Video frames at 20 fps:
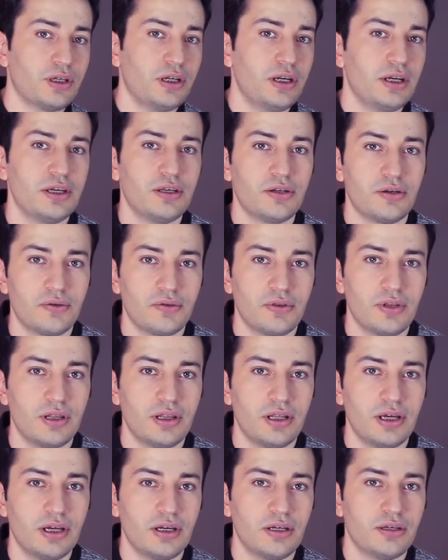clicking on the
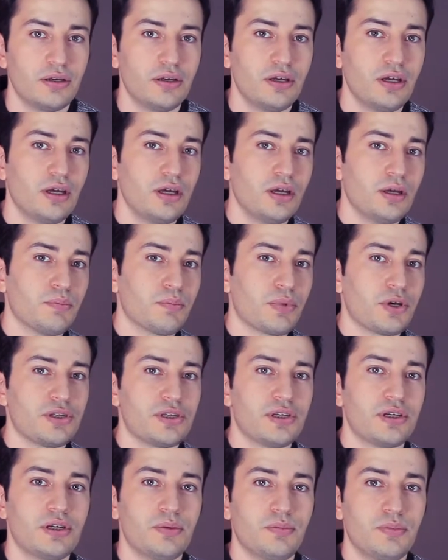link,
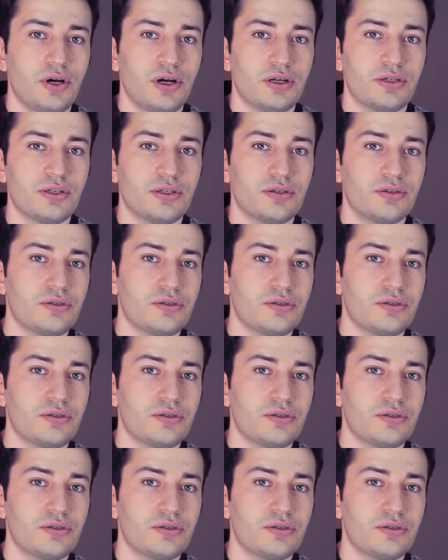pressing a button,